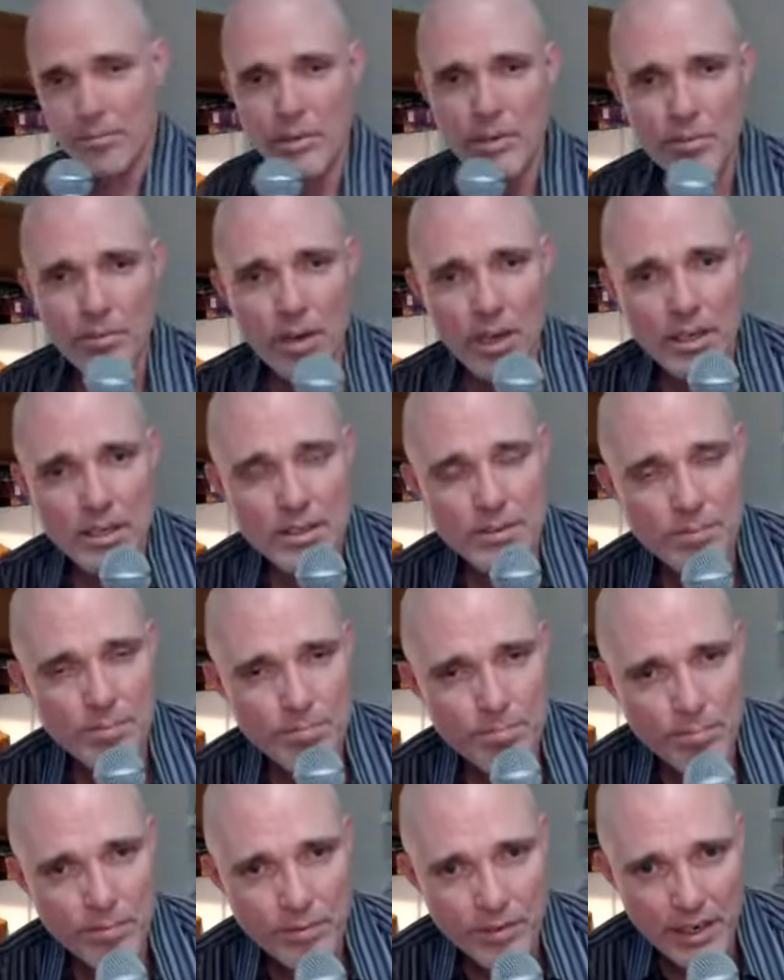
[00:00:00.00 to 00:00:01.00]
We want to
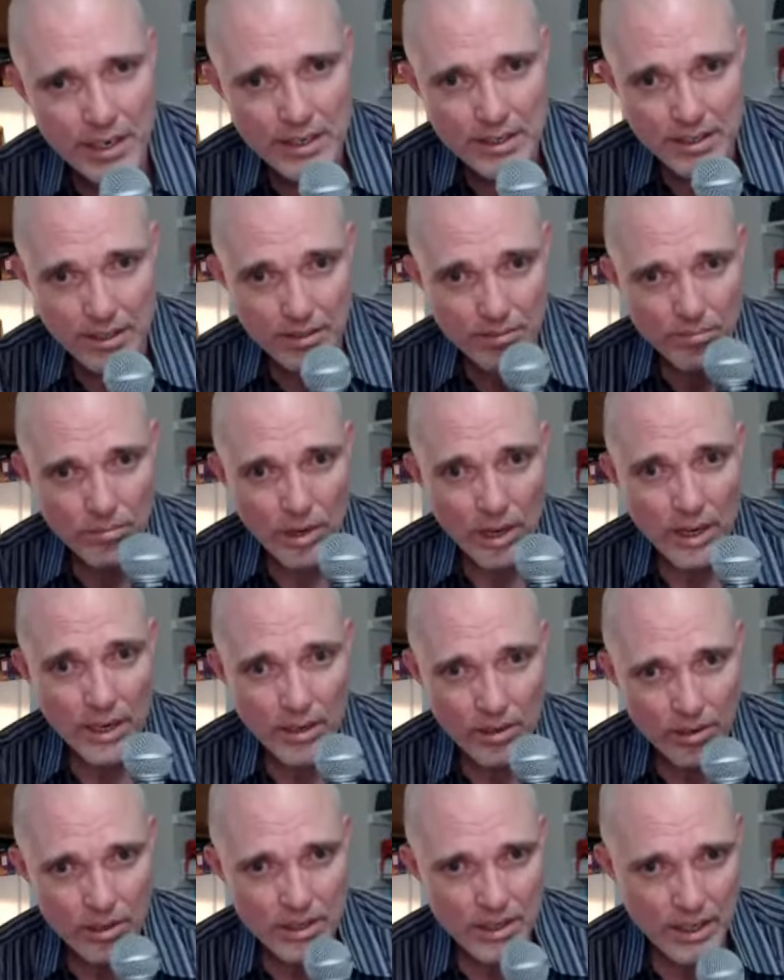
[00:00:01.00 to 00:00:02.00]
face it, right?
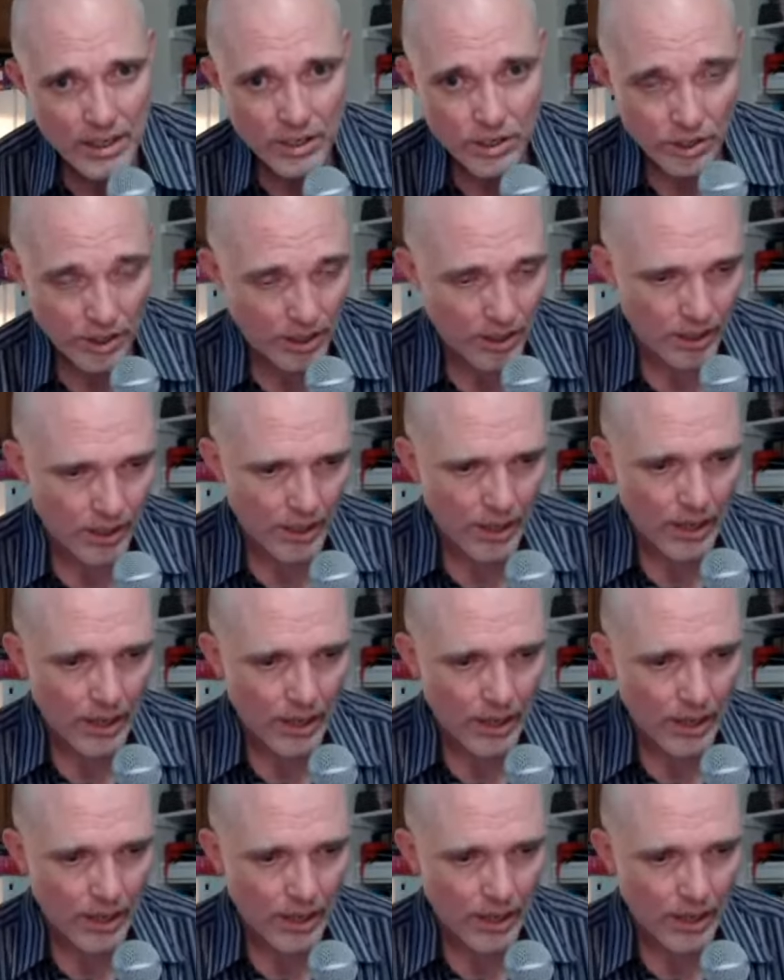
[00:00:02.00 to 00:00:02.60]
Our attention.